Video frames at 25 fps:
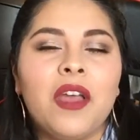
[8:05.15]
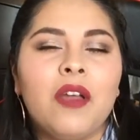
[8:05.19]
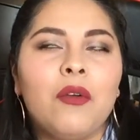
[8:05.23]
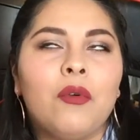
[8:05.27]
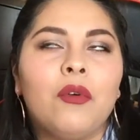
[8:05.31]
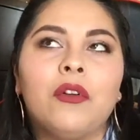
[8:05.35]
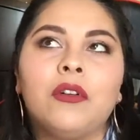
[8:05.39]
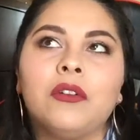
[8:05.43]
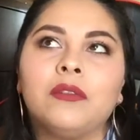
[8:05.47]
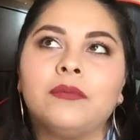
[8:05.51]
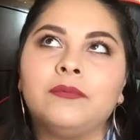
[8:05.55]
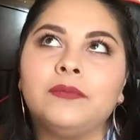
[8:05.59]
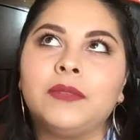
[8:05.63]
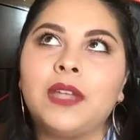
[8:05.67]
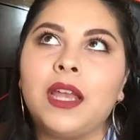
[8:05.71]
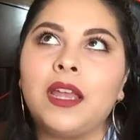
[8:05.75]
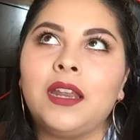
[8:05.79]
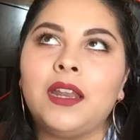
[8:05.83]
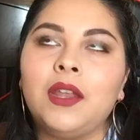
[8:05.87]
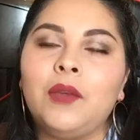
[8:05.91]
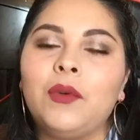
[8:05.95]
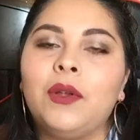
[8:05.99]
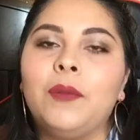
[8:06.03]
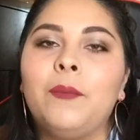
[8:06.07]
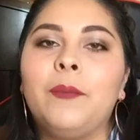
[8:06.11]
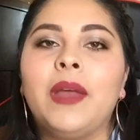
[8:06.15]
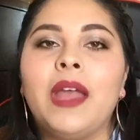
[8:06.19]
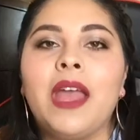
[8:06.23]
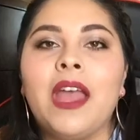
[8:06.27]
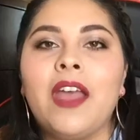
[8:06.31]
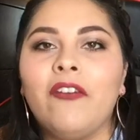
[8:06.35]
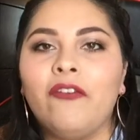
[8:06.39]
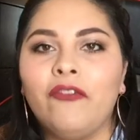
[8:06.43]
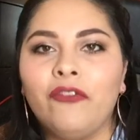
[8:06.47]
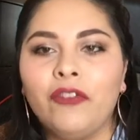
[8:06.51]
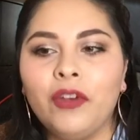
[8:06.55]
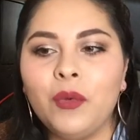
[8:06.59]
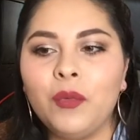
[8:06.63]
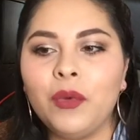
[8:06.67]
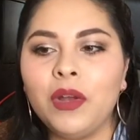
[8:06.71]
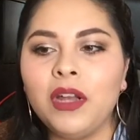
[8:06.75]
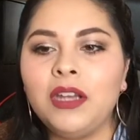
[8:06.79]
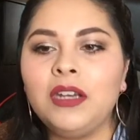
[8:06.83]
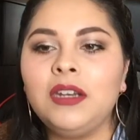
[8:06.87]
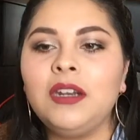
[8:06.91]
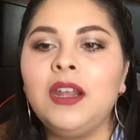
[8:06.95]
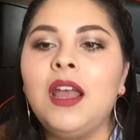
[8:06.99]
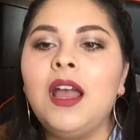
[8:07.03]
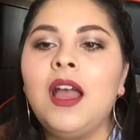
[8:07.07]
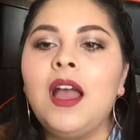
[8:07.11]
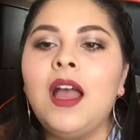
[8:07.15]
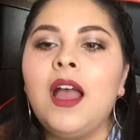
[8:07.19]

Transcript: or not anyone, but everyone.